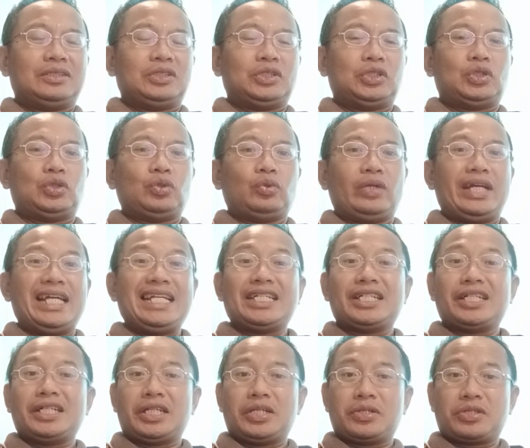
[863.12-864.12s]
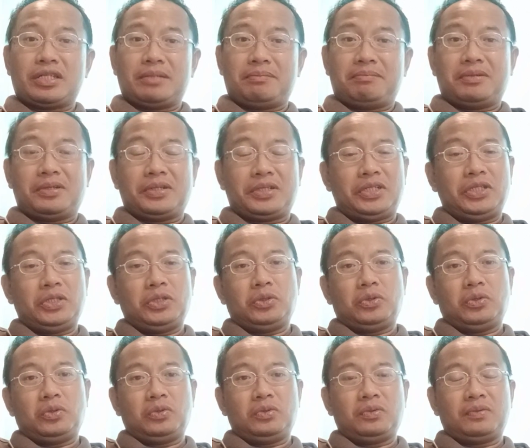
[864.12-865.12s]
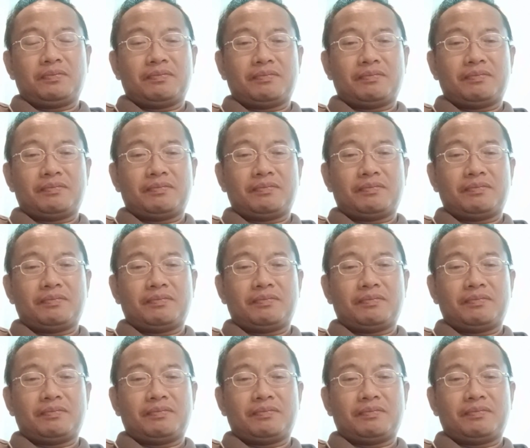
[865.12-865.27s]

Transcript: to introduce upon you